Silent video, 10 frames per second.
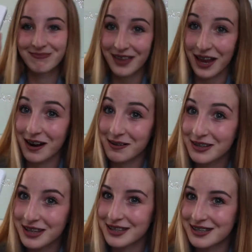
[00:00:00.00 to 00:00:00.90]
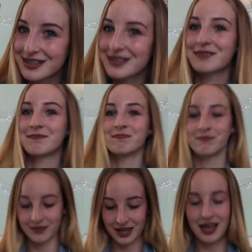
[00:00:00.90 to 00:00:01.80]
There it is.
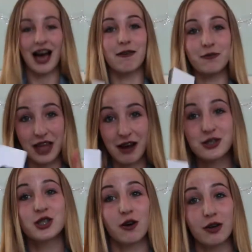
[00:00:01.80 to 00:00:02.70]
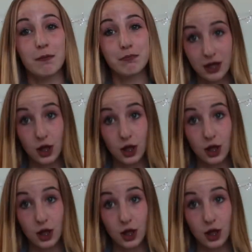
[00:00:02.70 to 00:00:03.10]
I will now show you up